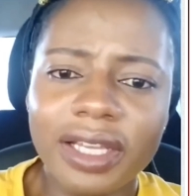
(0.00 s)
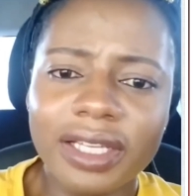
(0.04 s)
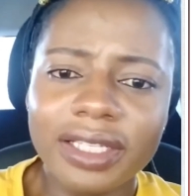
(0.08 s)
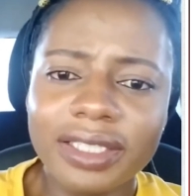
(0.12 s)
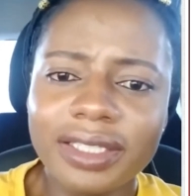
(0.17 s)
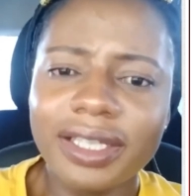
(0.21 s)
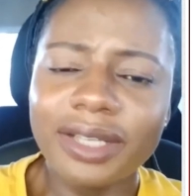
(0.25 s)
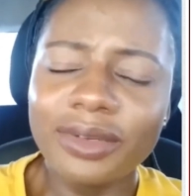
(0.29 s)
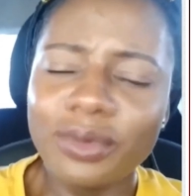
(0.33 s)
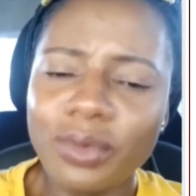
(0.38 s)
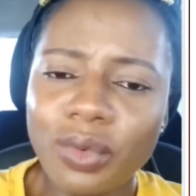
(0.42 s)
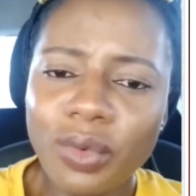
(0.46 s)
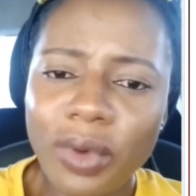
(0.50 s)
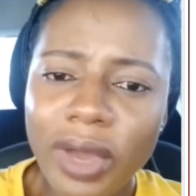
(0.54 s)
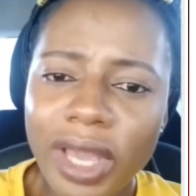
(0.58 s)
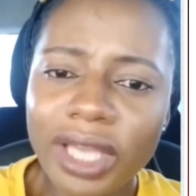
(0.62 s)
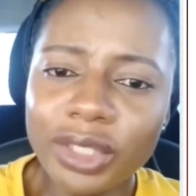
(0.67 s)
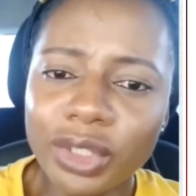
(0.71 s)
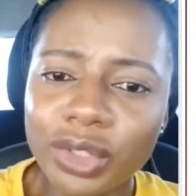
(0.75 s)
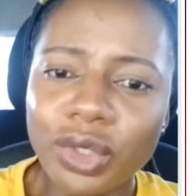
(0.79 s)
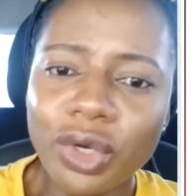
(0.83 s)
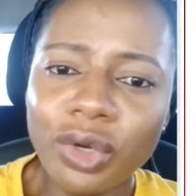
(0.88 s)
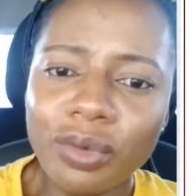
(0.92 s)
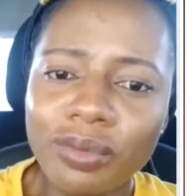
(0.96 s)
I said, where?
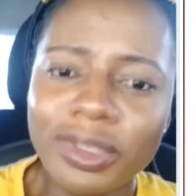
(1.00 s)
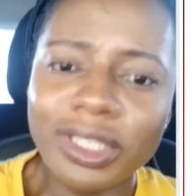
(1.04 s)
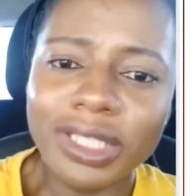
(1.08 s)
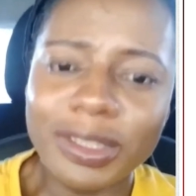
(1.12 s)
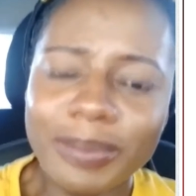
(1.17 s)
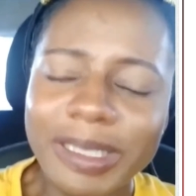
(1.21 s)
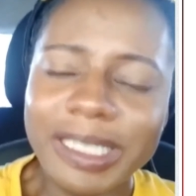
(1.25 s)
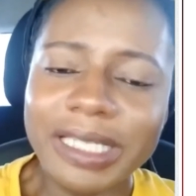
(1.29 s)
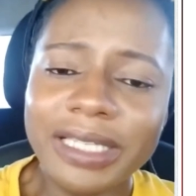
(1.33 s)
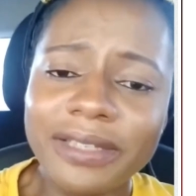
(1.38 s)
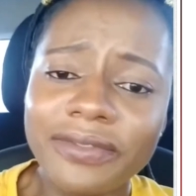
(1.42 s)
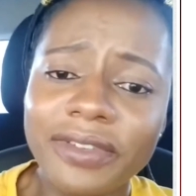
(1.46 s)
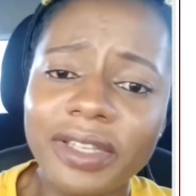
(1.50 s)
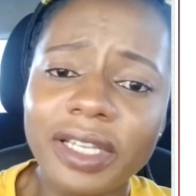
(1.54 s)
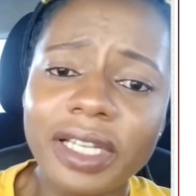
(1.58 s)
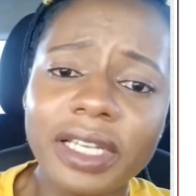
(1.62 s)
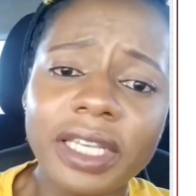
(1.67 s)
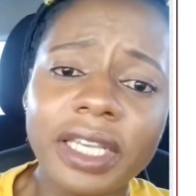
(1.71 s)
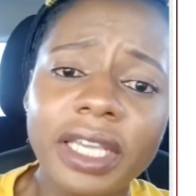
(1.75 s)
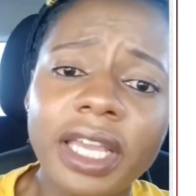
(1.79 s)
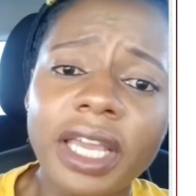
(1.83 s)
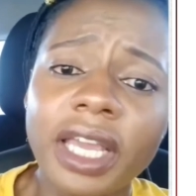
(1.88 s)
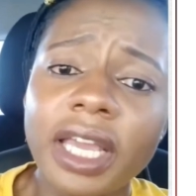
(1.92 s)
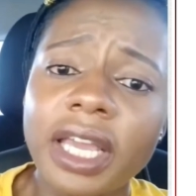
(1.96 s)
Show me
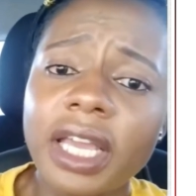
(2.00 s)
specifically.